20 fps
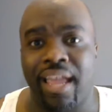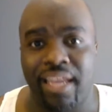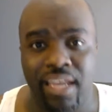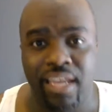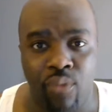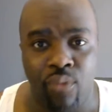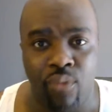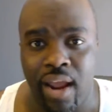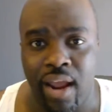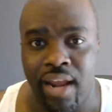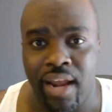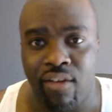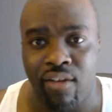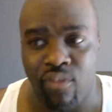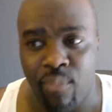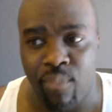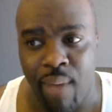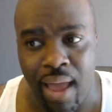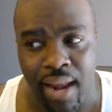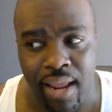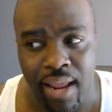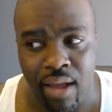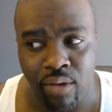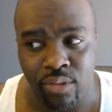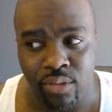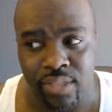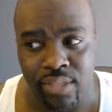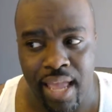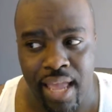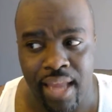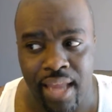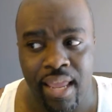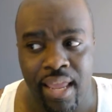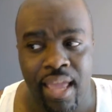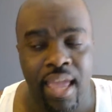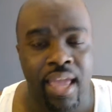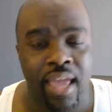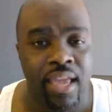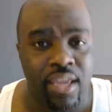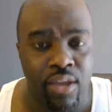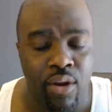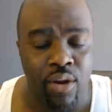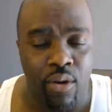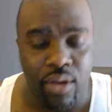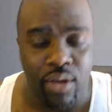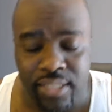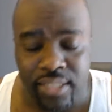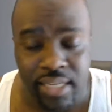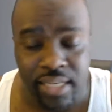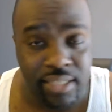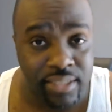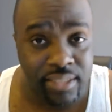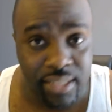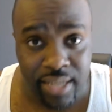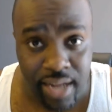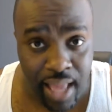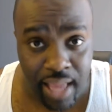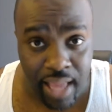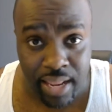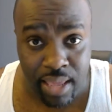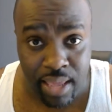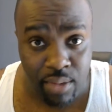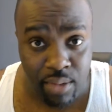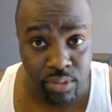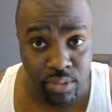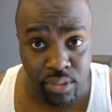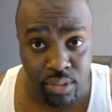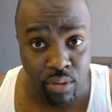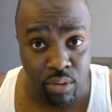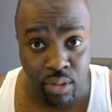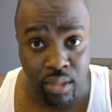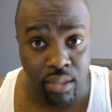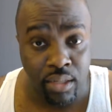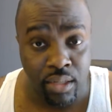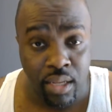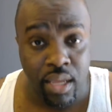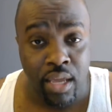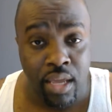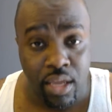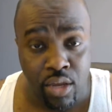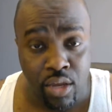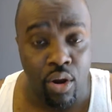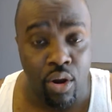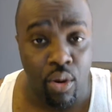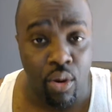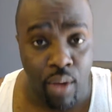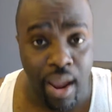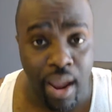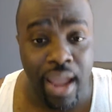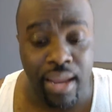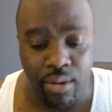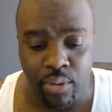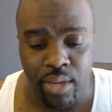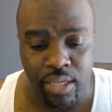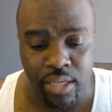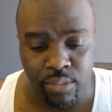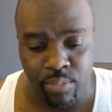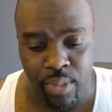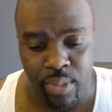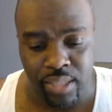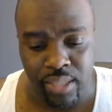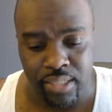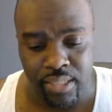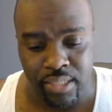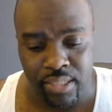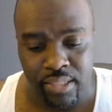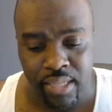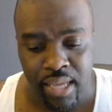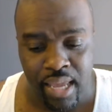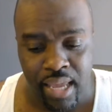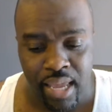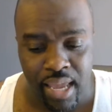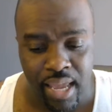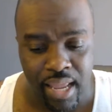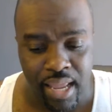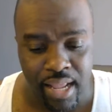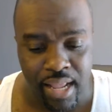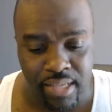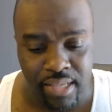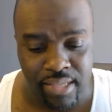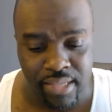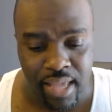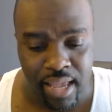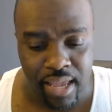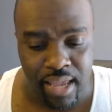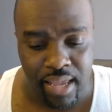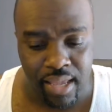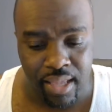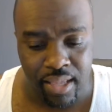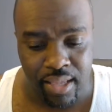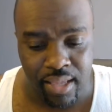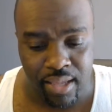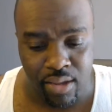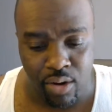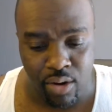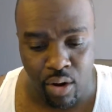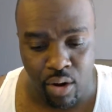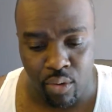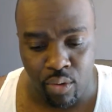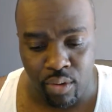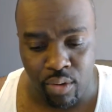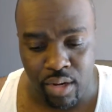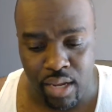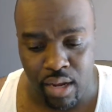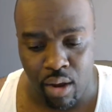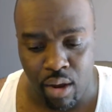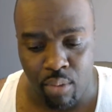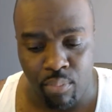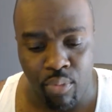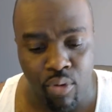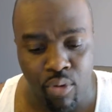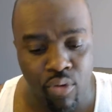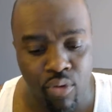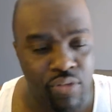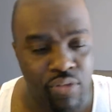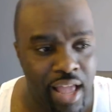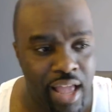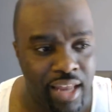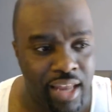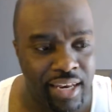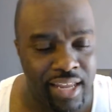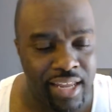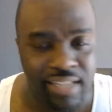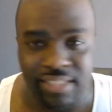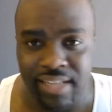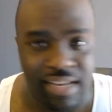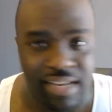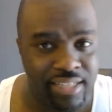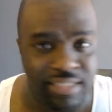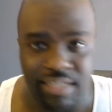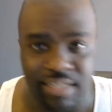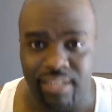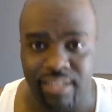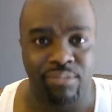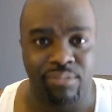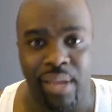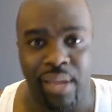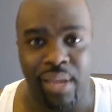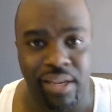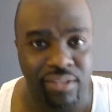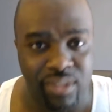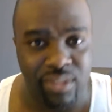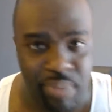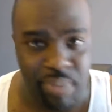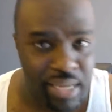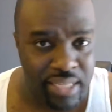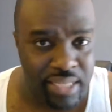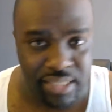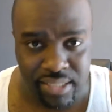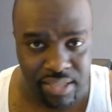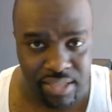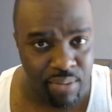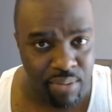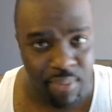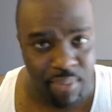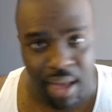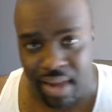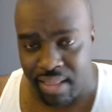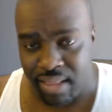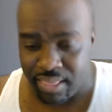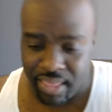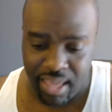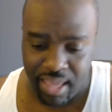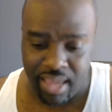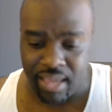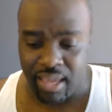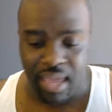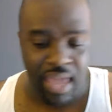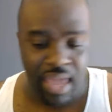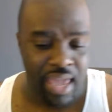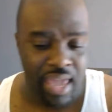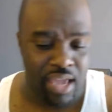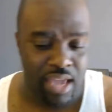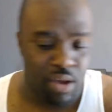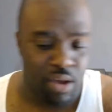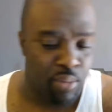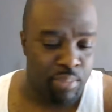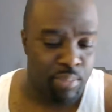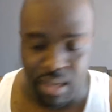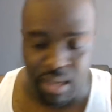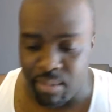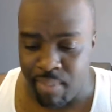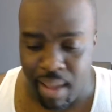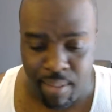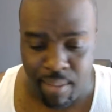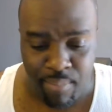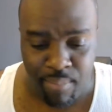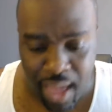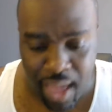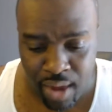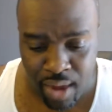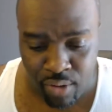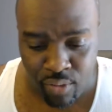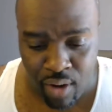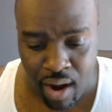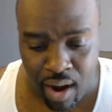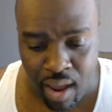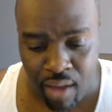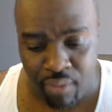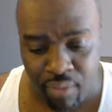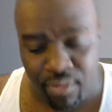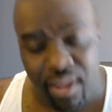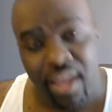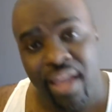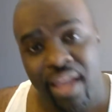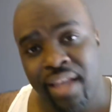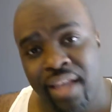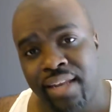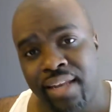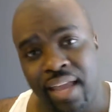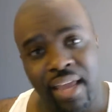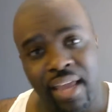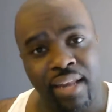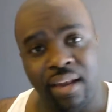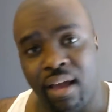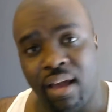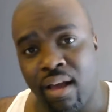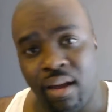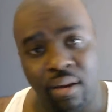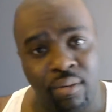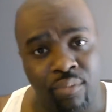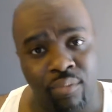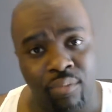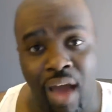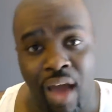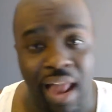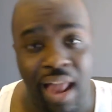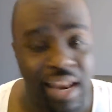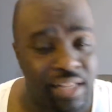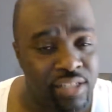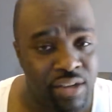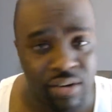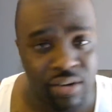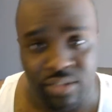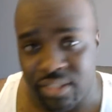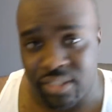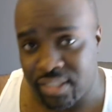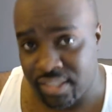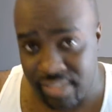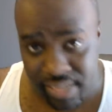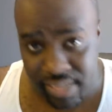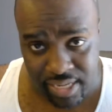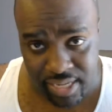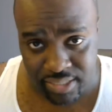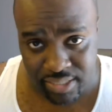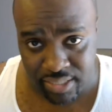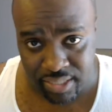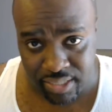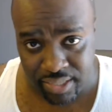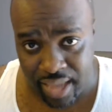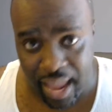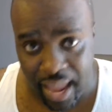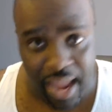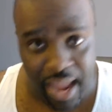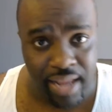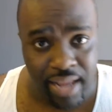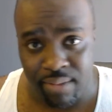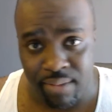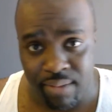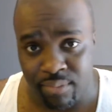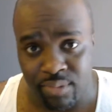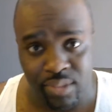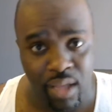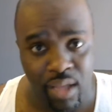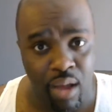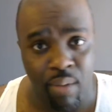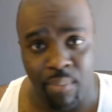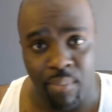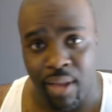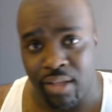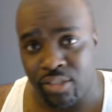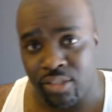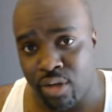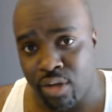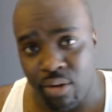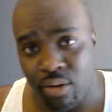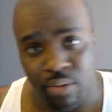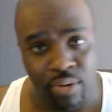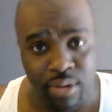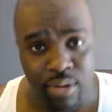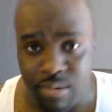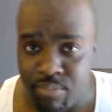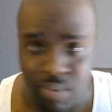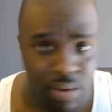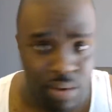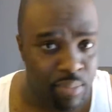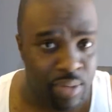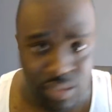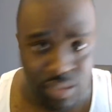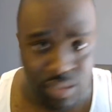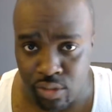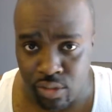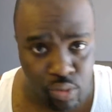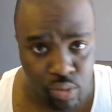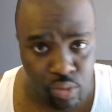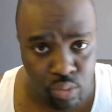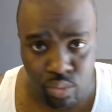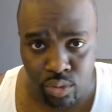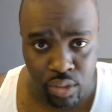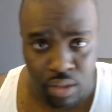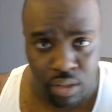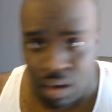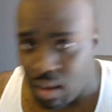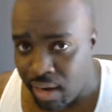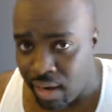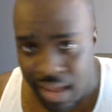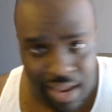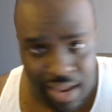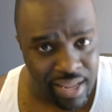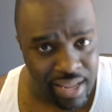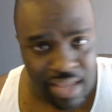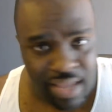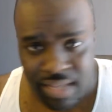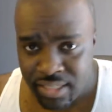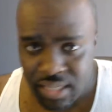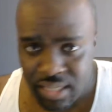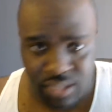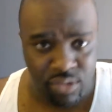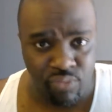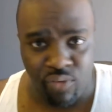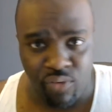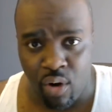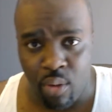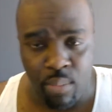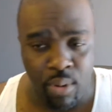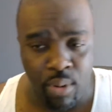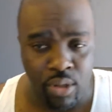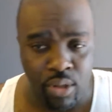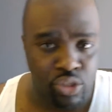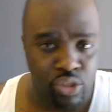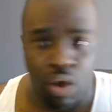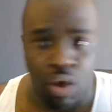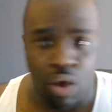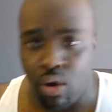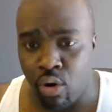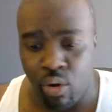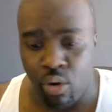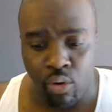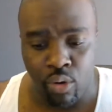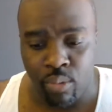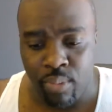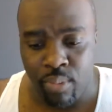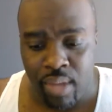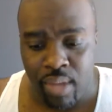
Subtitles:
he ran everybody else. That essentially that he was going to handle his business. And he say he gonna prove that Lesnar isn't as big as a beast as everybody think. He gonna beat him at Battleground. Then Rollins turns his attention to Kane and was talking about, you pretty much a loser and all that. Just a verbal assault on him.